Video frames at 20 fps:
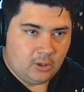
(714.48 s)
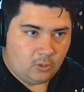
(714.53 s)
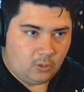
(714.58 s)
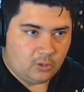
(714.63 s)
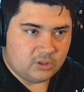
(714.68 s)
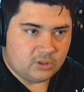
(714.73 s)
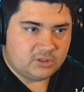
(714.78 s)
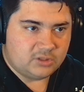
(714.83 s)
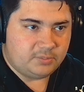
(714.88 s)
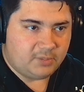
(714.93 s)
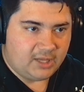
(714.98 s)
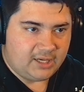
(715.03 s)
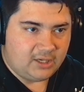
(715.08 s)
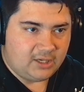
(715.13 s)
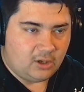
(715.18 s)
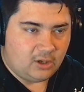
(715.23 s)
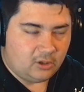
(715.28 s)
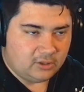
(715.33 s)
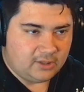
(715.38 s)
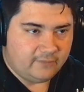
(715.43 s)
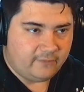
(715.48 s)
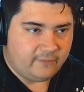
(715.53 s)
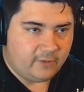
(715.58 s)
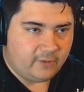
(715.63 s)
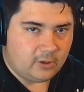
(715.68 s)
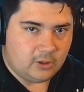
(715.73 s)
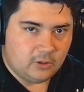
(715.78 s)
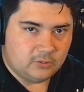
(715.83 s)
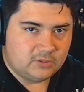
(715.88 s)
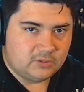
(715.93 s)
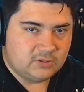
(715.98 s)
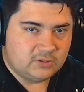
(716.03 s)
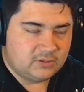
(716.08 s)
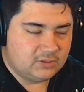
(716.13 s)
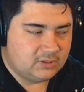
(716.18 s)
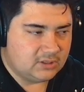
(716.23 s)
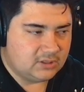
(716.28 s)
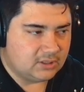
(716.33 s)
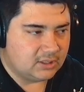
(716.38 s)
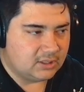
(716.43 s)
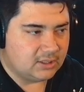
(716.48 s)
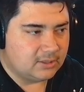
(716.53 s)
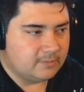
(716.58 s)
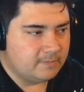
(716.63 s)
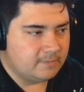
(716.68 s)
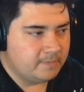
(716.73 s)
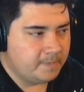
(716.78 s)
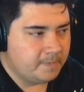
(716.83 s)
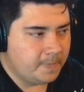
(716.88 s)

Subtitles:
horns playing all different notes to